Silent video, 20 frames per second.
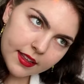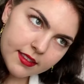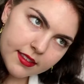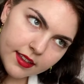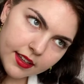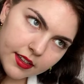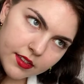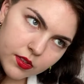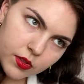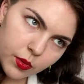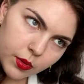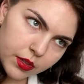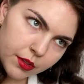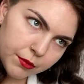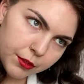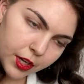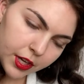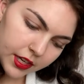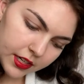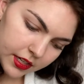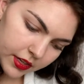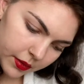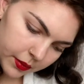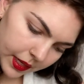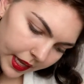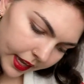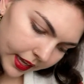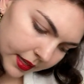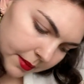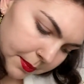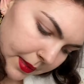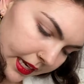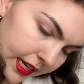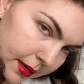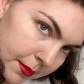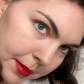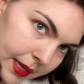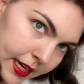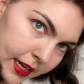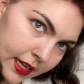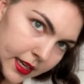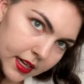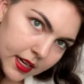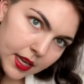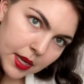that's like sort of good. Okay, pin it, pin it,